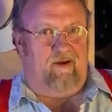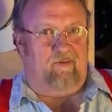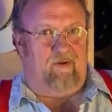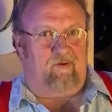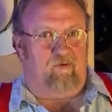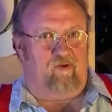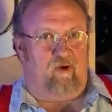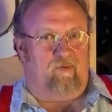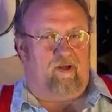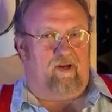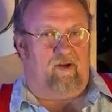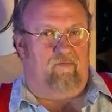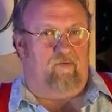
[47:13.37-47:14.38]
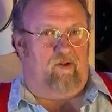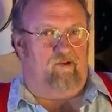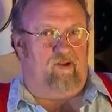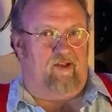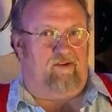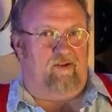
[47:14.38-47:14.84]
I'm not sure if we're going to divulge
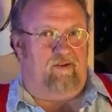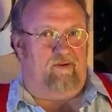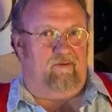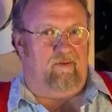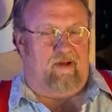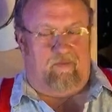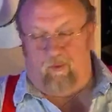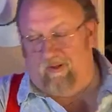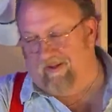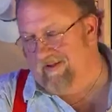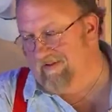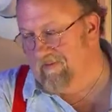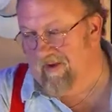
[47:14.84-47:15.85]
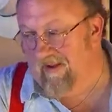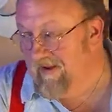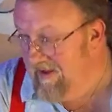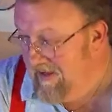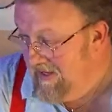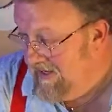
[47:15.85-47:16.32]
that to you. I'm only kidding.
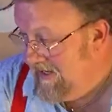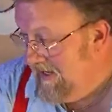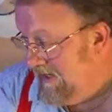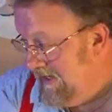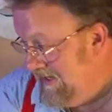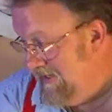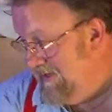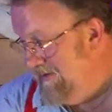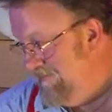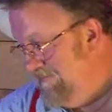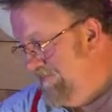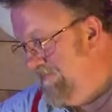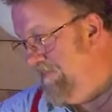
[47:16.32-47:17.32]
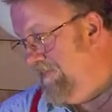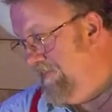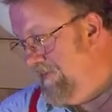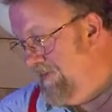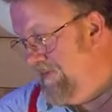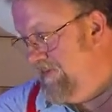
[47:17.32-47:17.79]
I, uh,
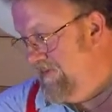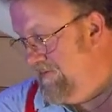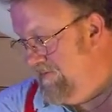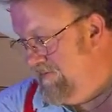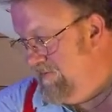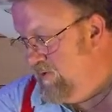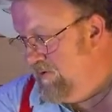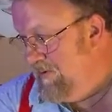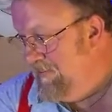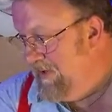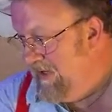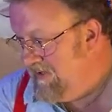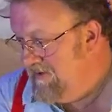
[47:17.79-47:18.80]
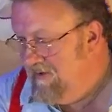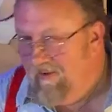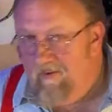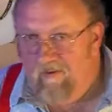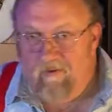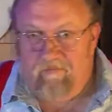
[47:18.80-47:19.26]
where's my pick?
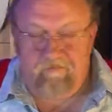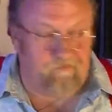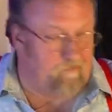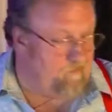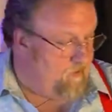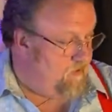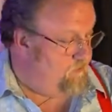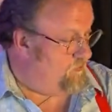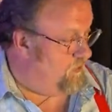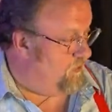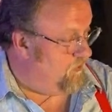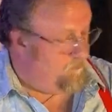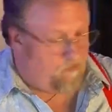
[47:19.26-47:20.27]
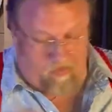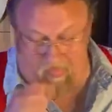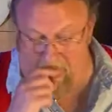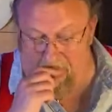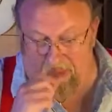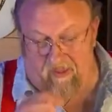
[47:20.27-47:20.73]
So,
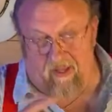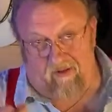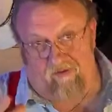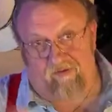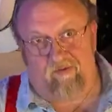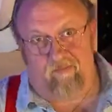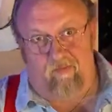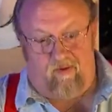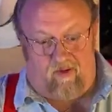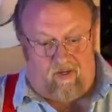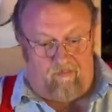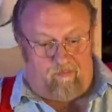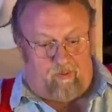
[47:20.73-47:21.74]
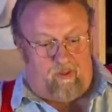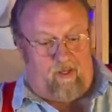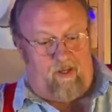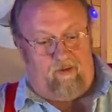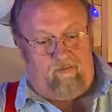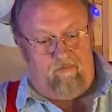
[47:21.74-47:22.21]
yes, I'm
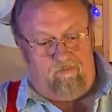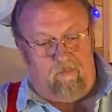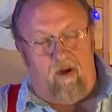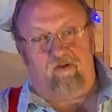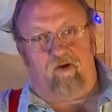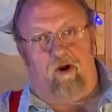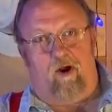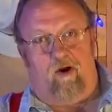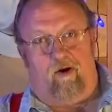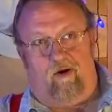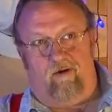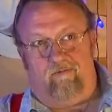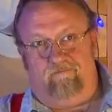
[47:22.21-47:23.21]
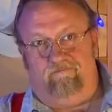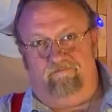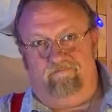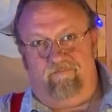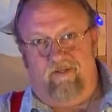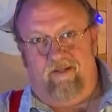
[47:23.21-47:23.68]
playing much harder.
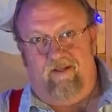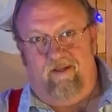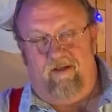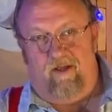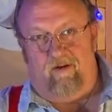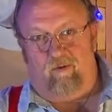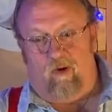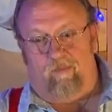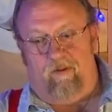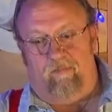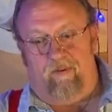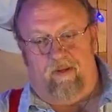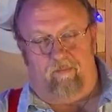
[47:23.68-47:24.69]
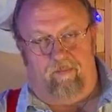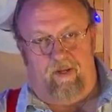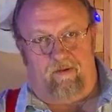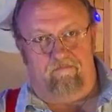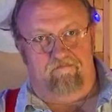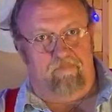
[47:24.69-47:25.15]
And gripping the pick,
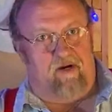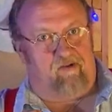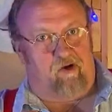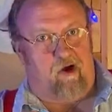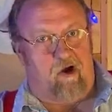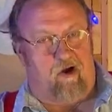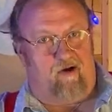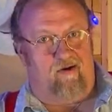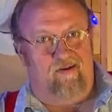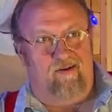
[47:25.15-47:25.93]
pick much harder.